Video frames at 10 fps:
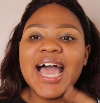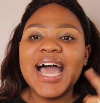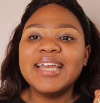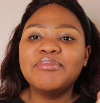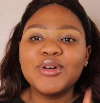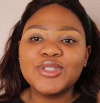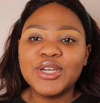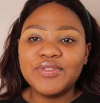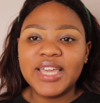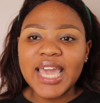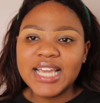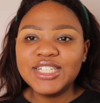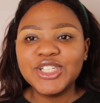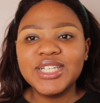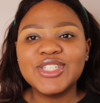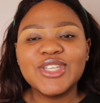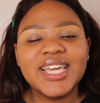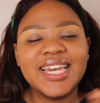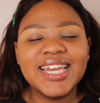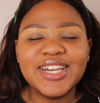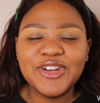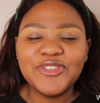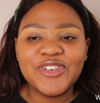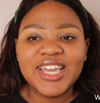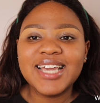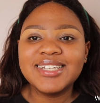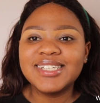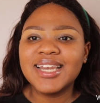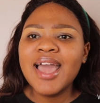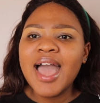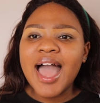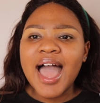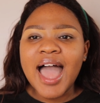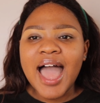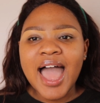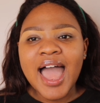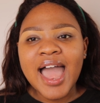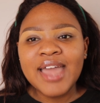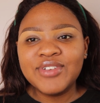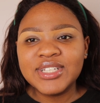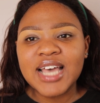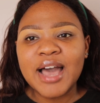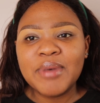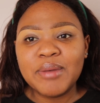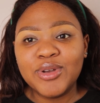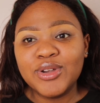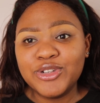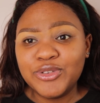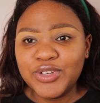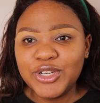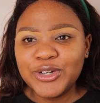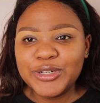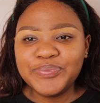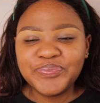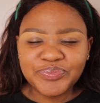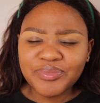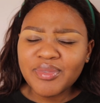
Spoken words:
and post notifications so you can get a notification every time I upload a new video.